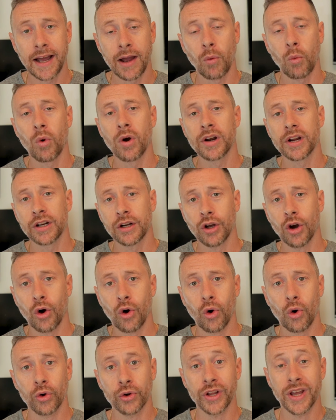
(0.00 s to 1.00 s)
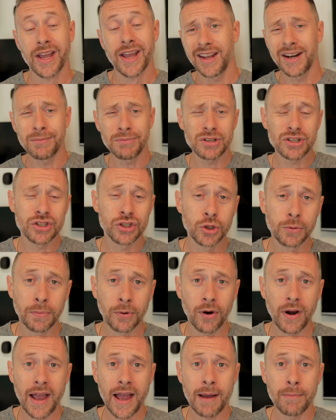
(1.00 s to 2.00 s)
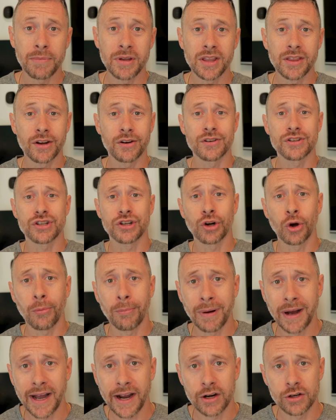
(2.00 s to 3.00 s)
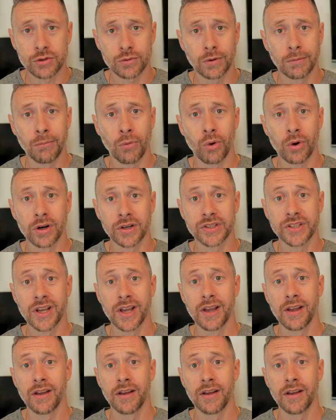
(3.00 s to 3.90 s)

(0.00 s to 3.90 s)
I wanted gold, and I'm just super happy. There is no buyer's remorse.